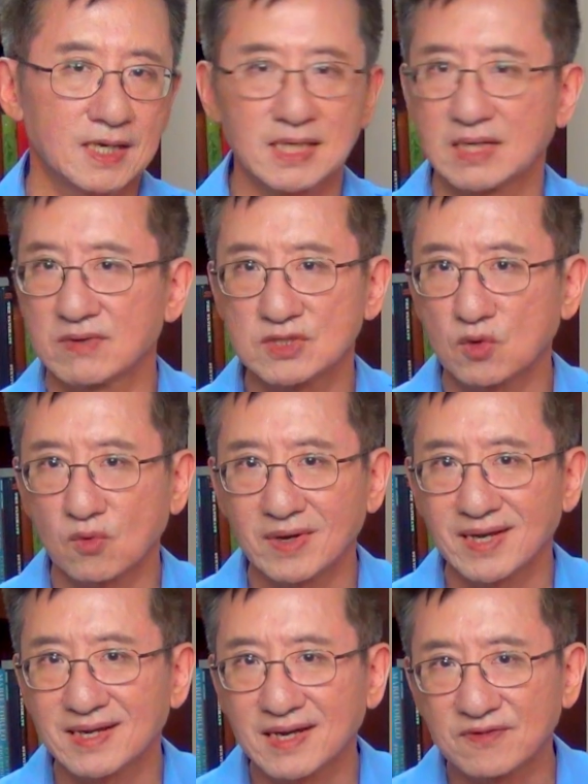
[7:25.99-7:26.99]
There is
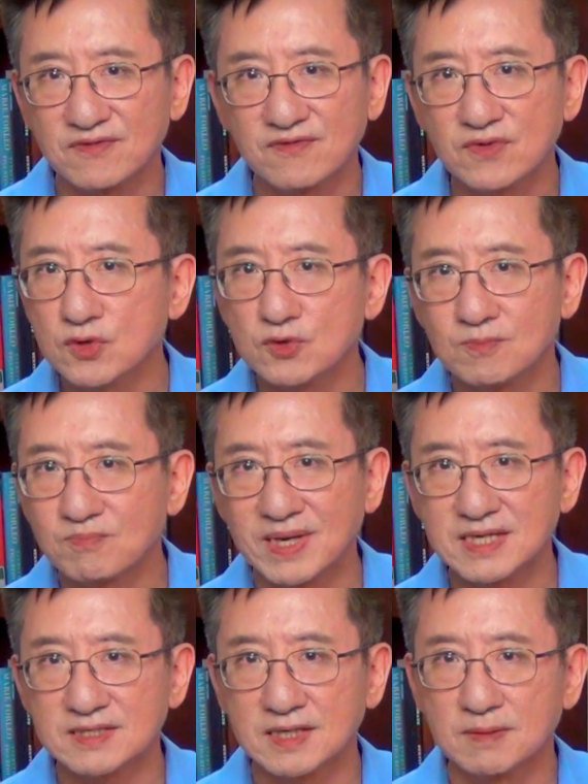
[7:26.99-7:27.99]
only a few
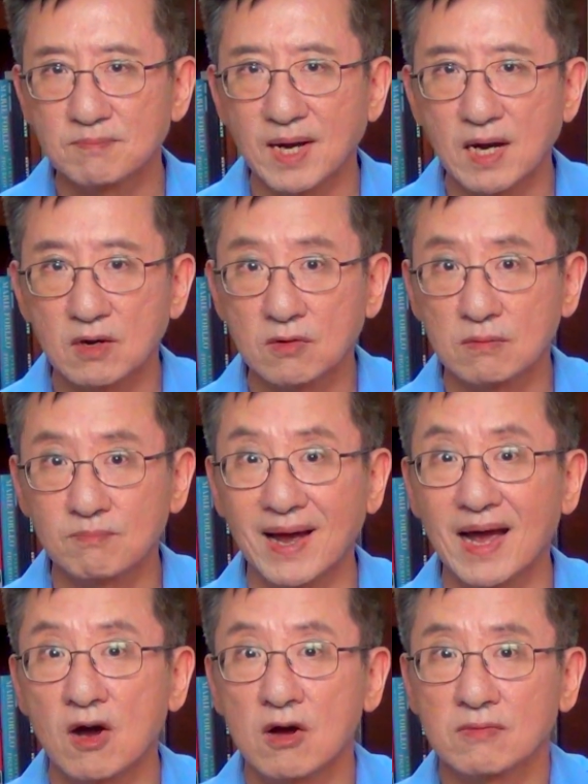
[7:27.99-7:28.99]
basic
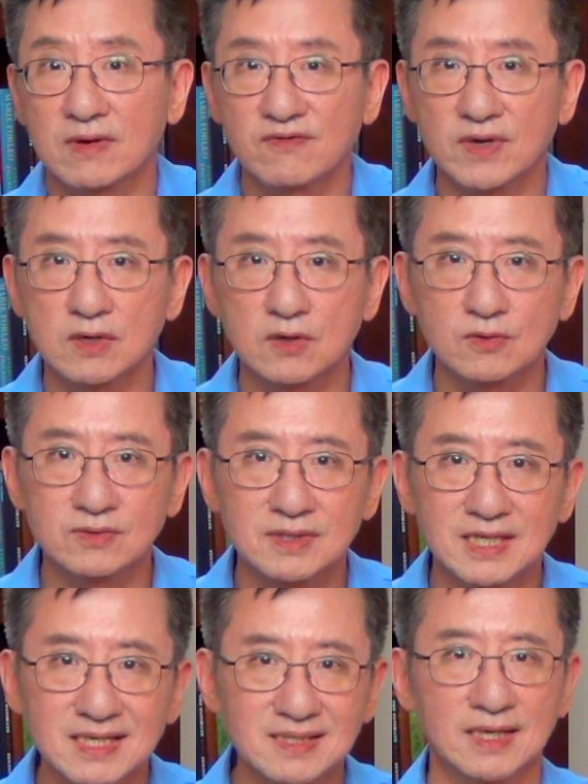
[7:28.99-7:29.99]
biographical
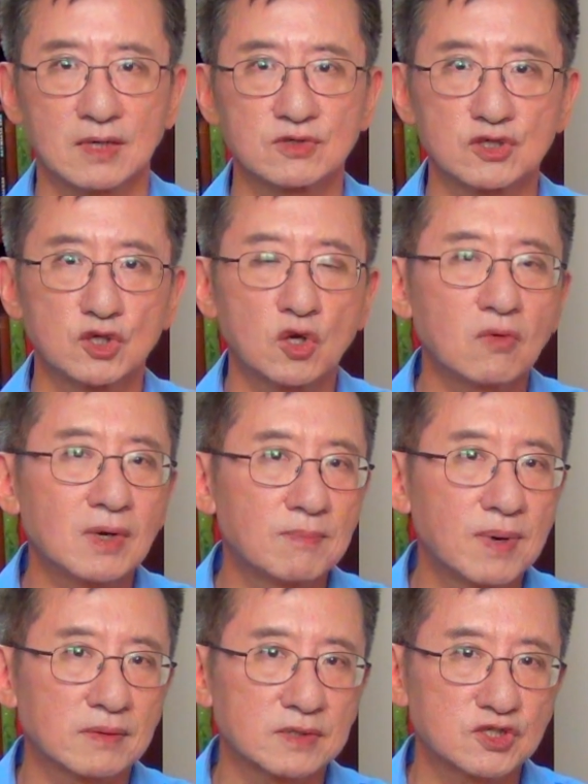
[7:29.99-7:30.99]
details known
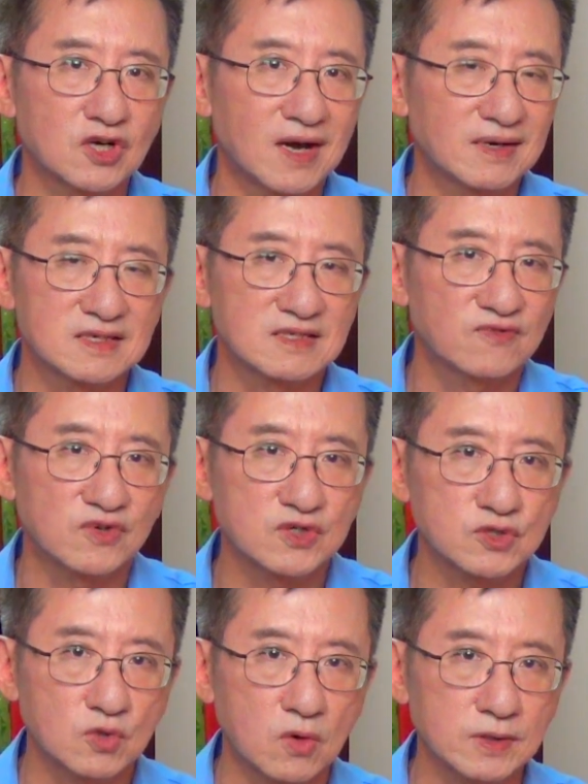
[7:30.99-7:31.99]
about China's
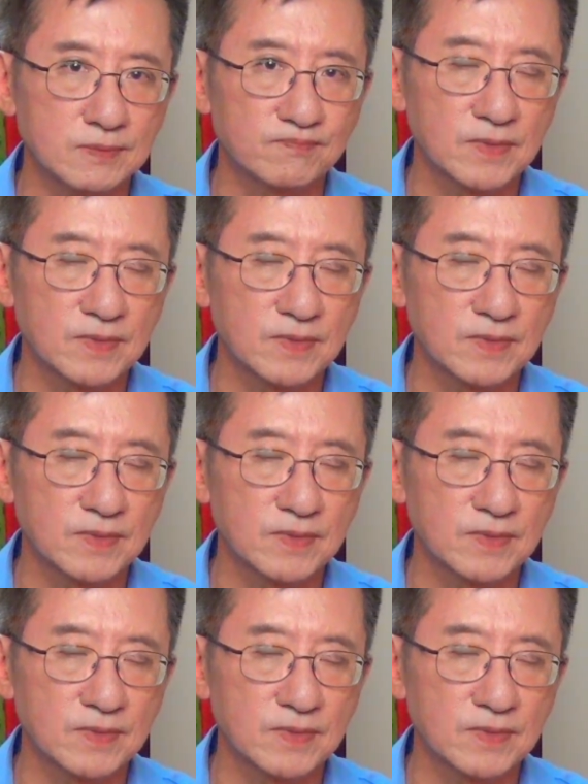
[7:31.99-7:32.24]
first daughter.